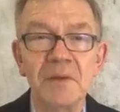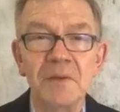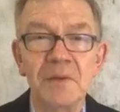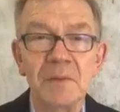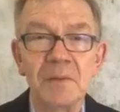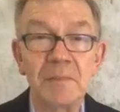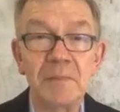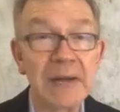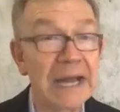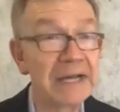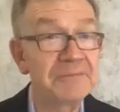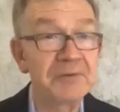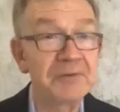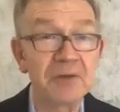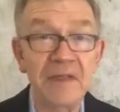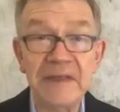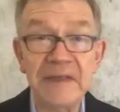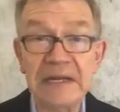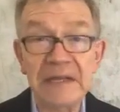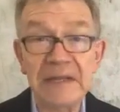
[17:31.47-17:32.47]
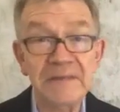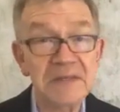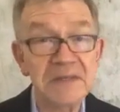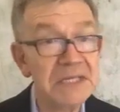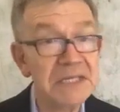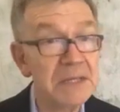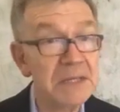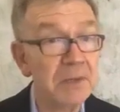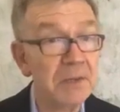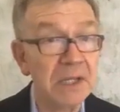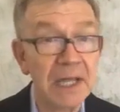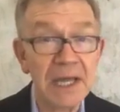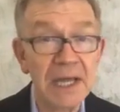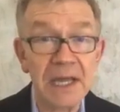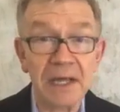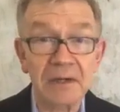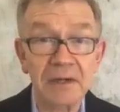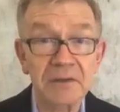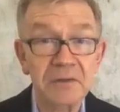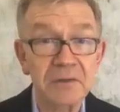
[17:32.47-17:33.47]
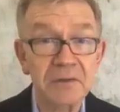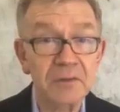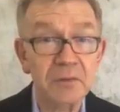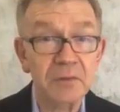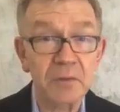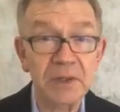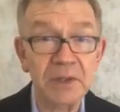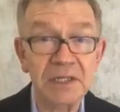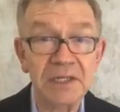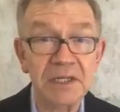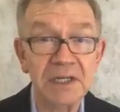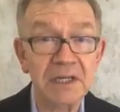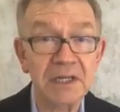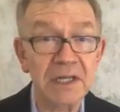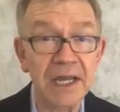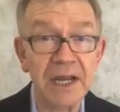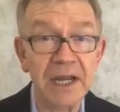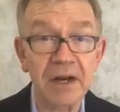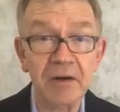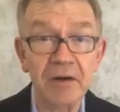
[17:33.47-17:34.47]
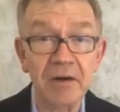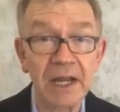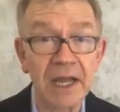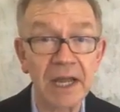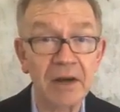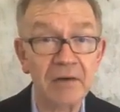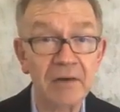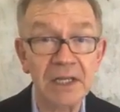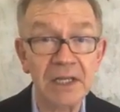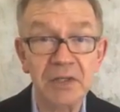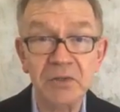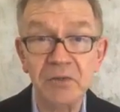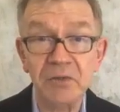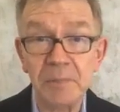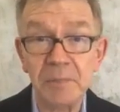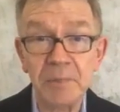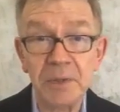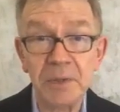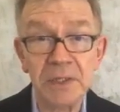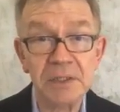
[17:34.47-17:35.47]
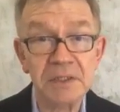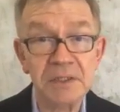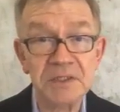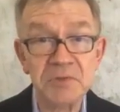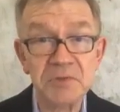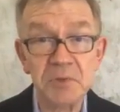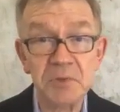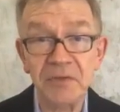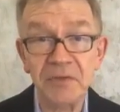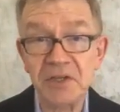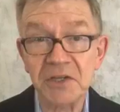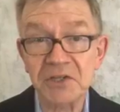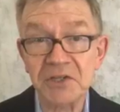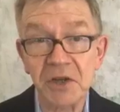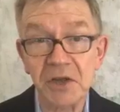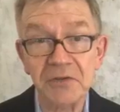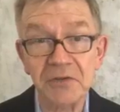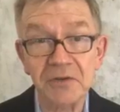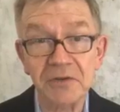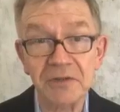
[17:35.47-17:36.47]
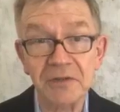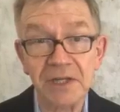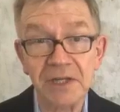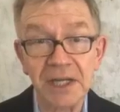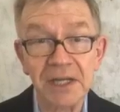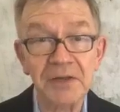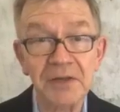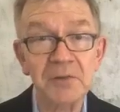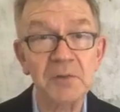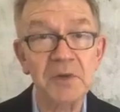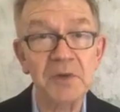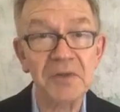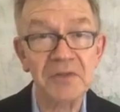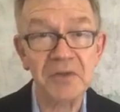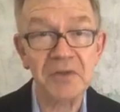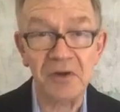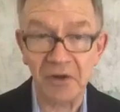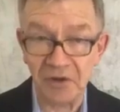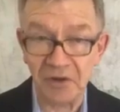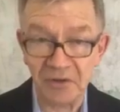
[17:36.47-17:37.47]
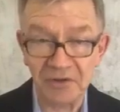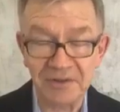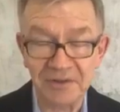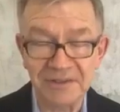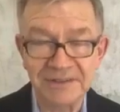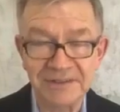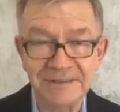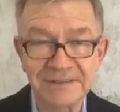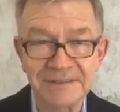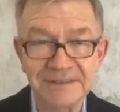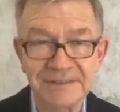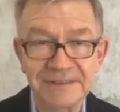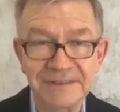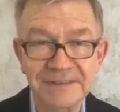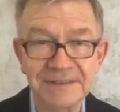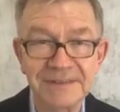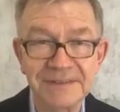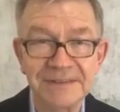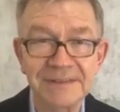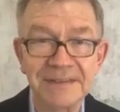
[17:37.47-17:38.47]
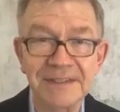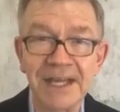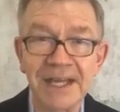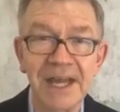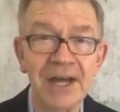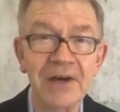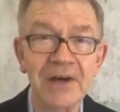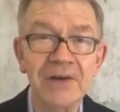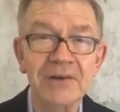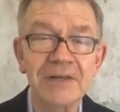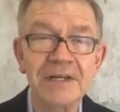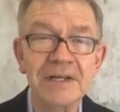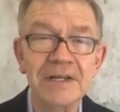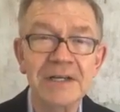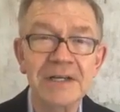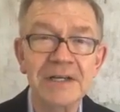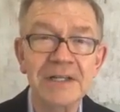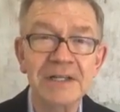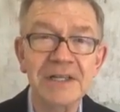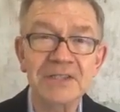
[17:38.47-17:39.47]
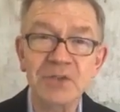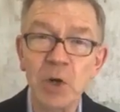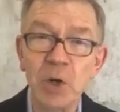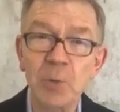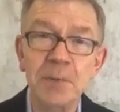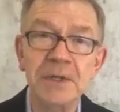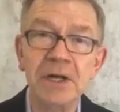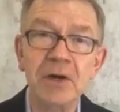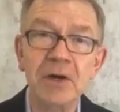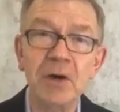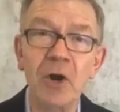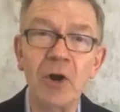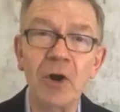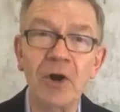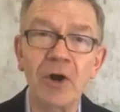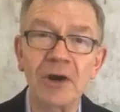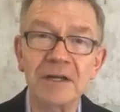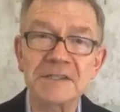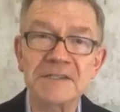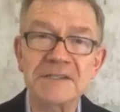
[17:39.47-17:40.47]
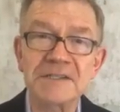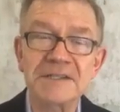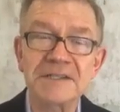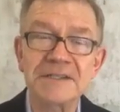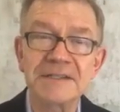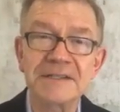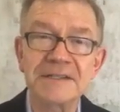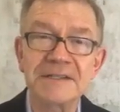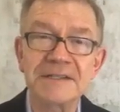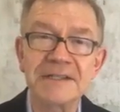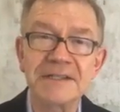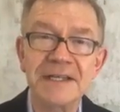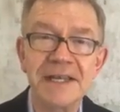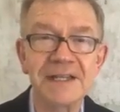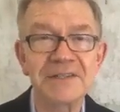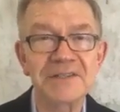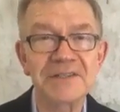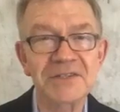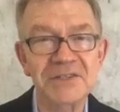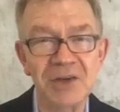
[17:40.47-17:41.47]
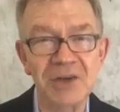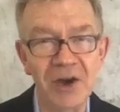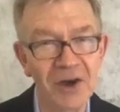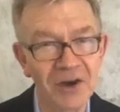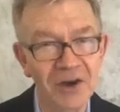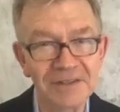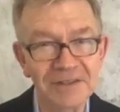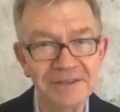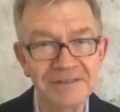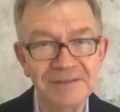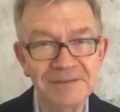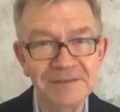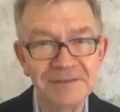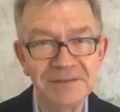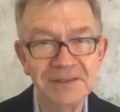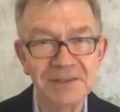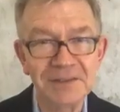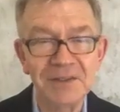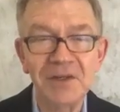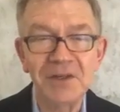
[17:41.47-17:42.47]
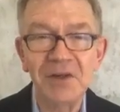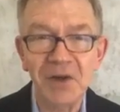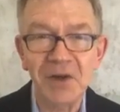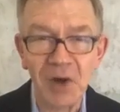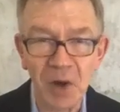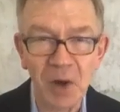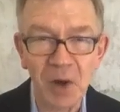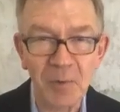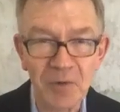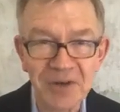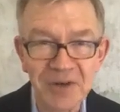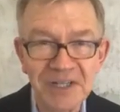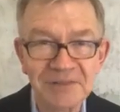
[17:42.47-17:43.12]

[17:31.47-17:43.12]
Mindful that in this simple act, we declare our interdependence with each other and with all. Now, let's open our hearts in song. Aubrey.